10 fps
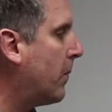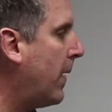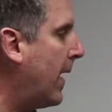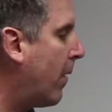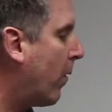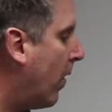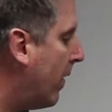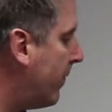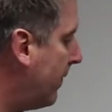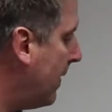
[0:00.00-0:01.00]
the power
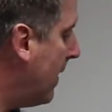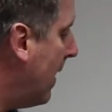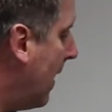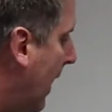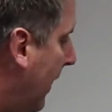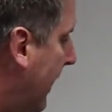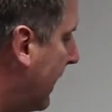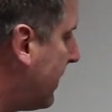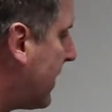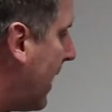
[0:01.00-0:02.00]
off, uh, the
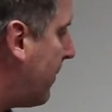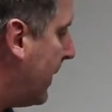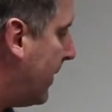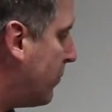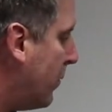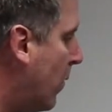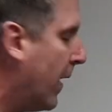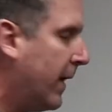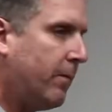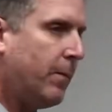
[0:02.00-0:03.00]
next step is we
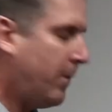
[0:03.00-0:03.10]
want to